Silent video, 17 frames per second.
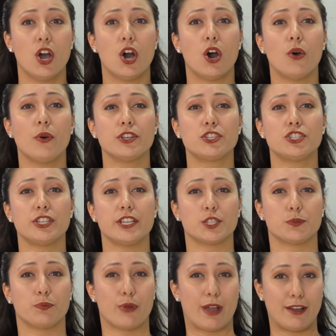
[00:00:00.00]
OSG
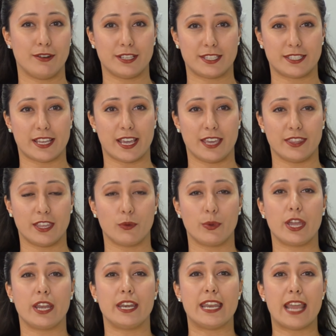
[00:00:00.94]
is proud to say that
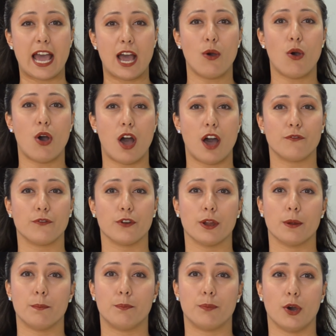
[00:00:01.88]
we now
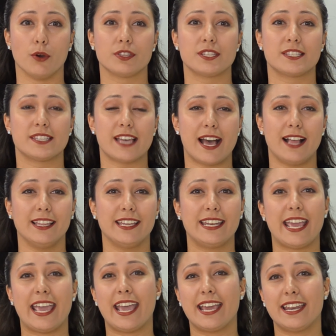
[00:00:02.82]
offer both
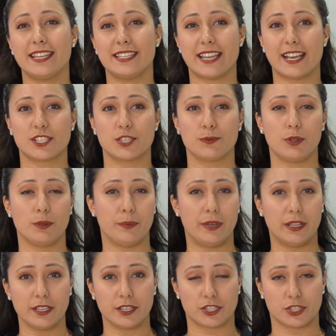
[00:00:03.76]
solid and indexable
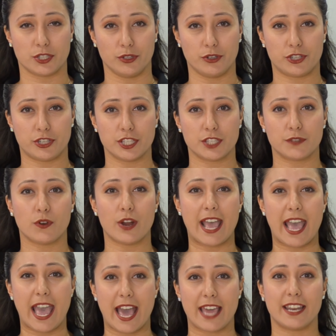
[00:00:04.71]
milling solutions
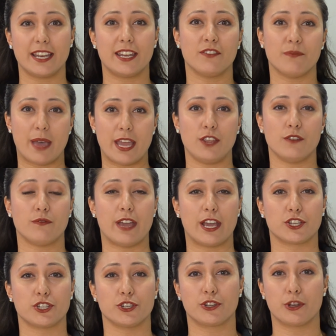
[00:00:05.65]
for additive
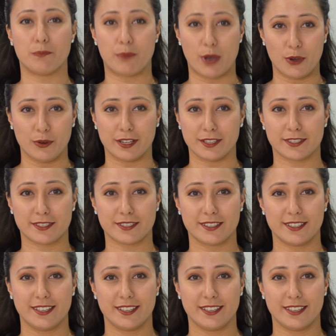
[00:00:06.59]
manufactured components.